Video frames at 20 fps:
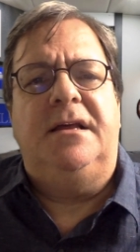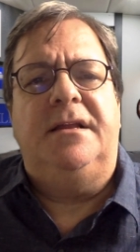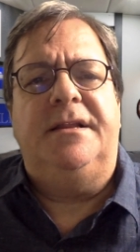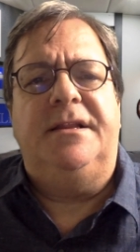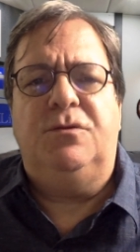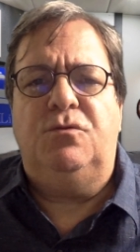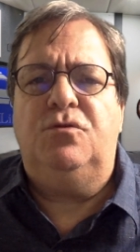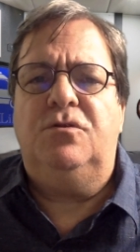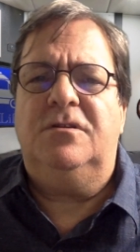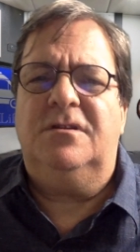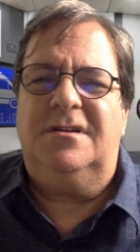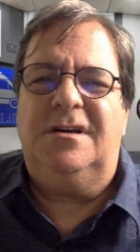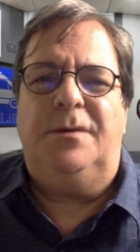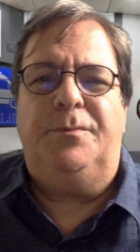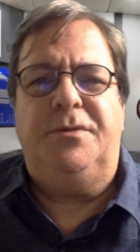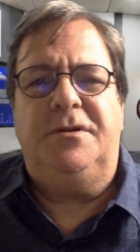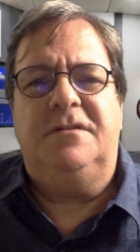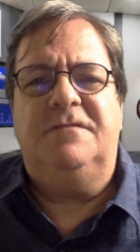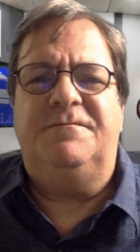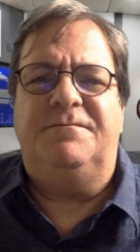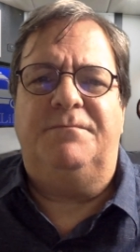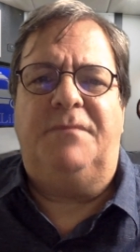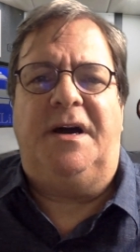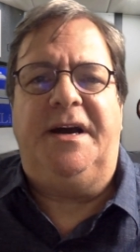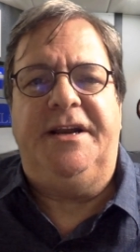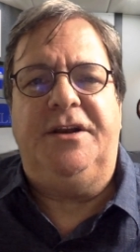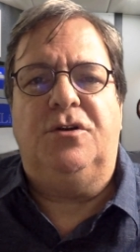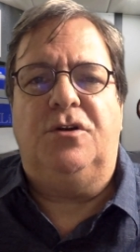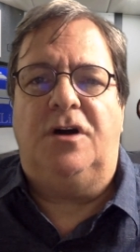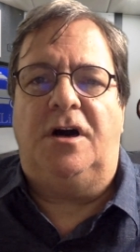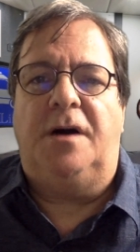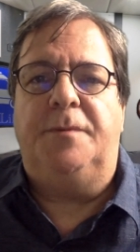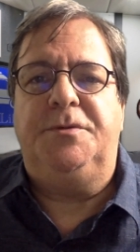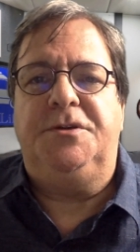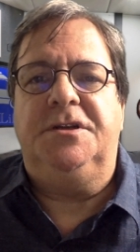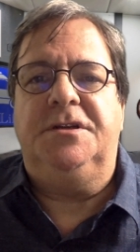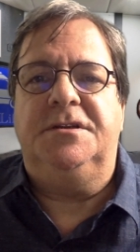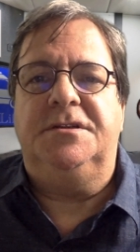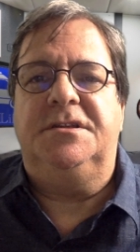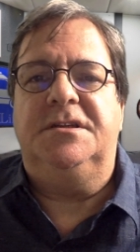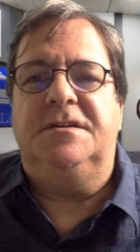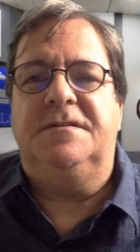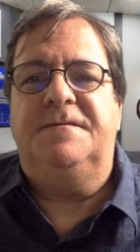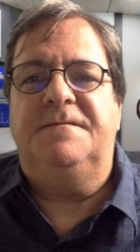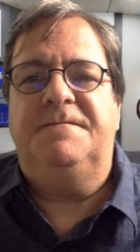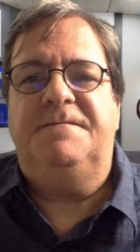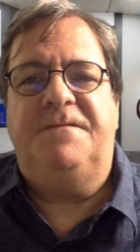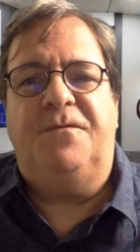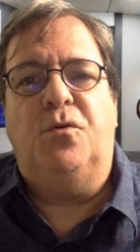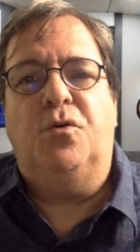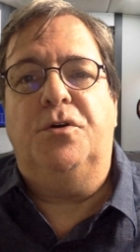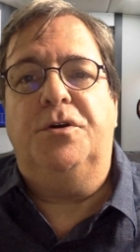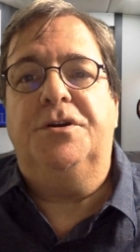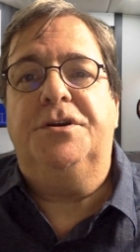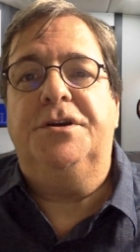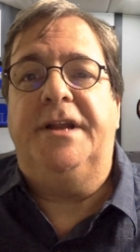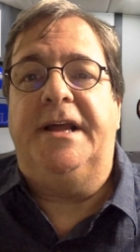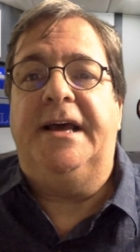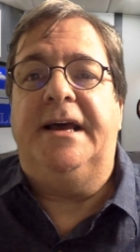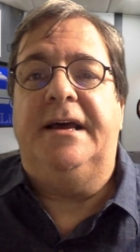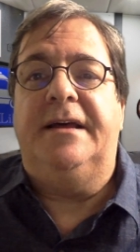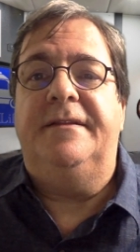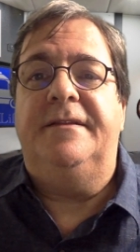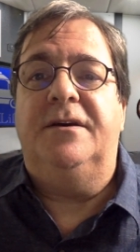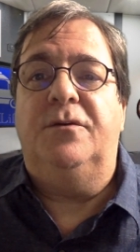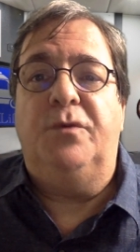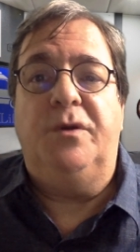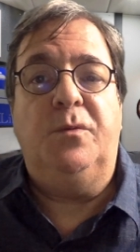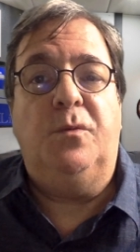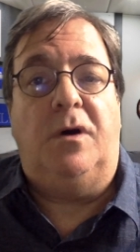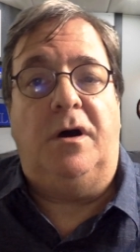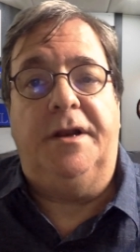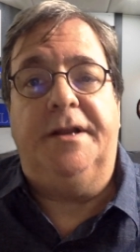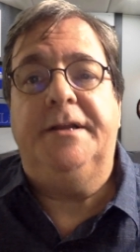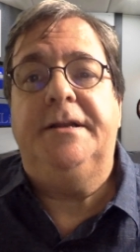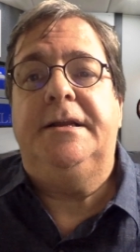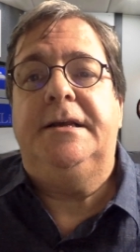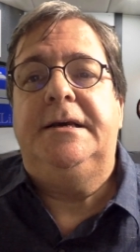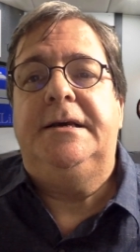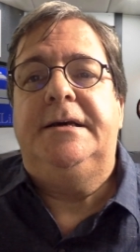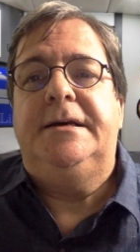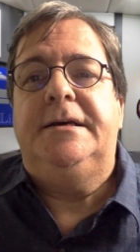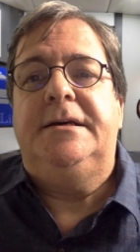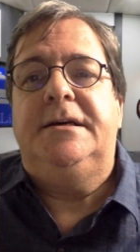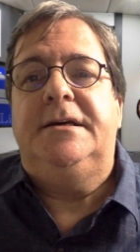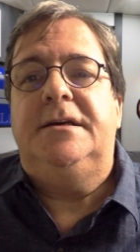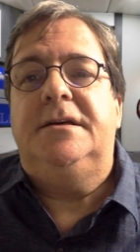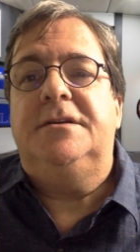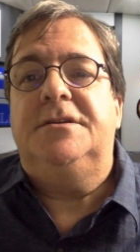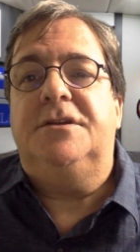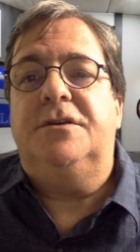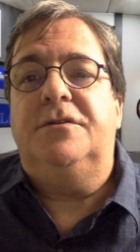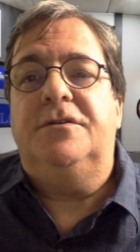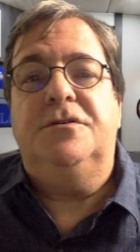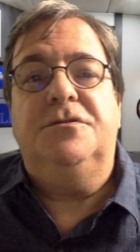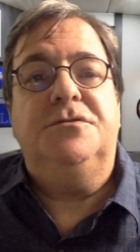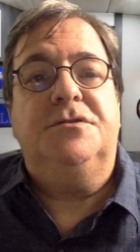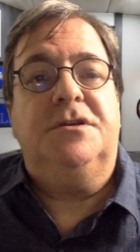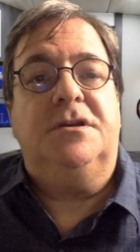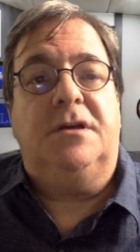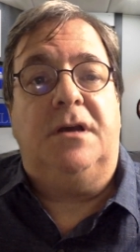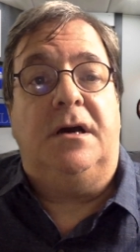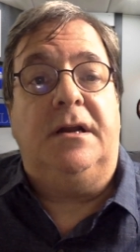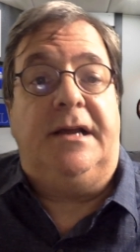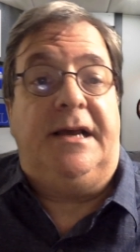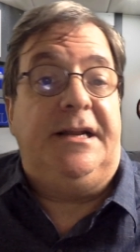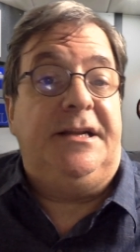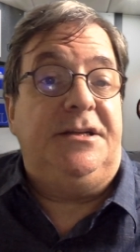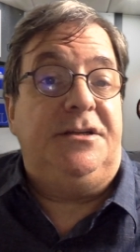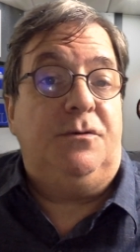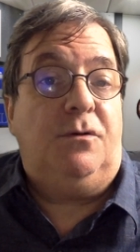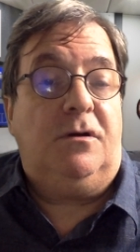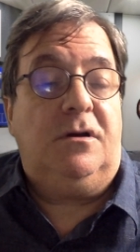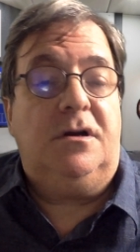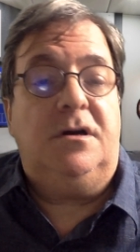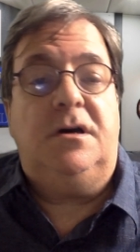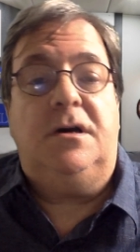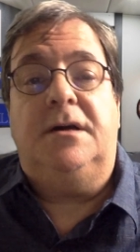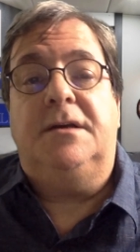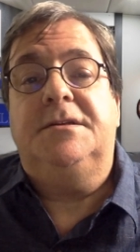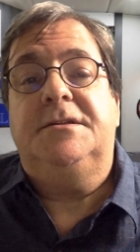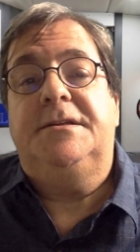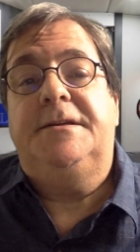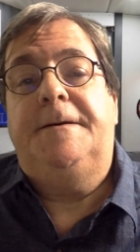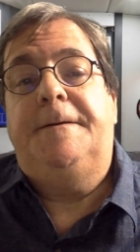There were a couple of minor options that Ford could add that we wanted, so those got added to our cost.